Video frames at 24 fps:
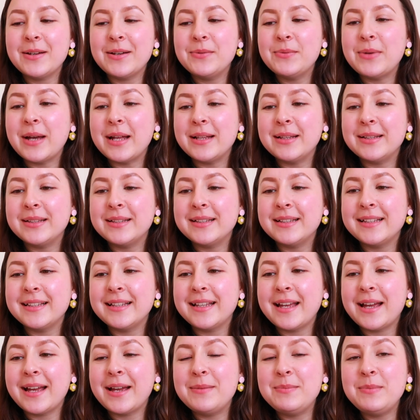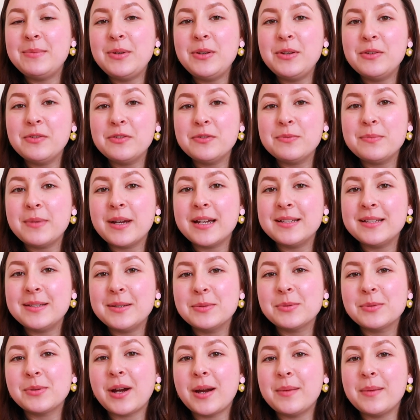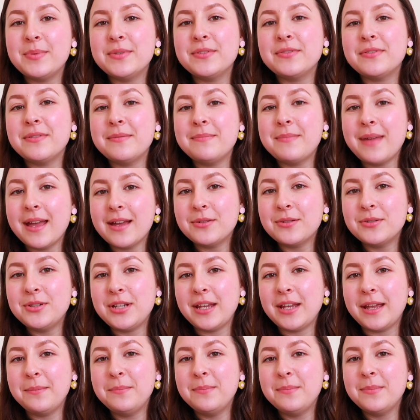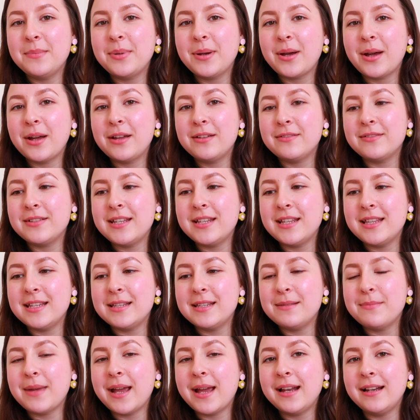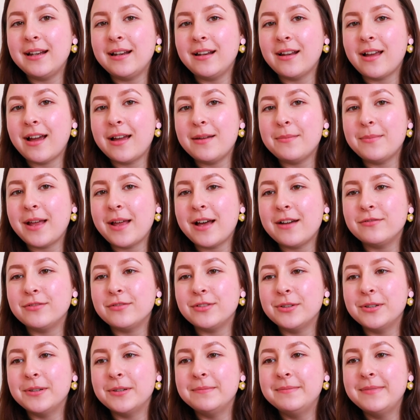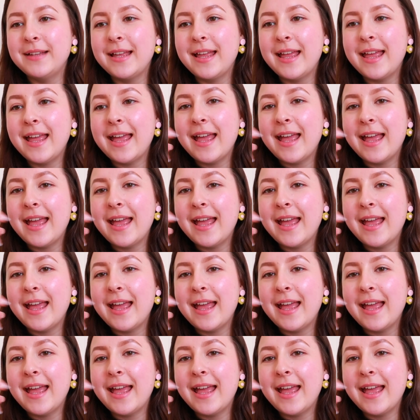Well, I moved my subscribers from MailChimp over to this MailerLite platform,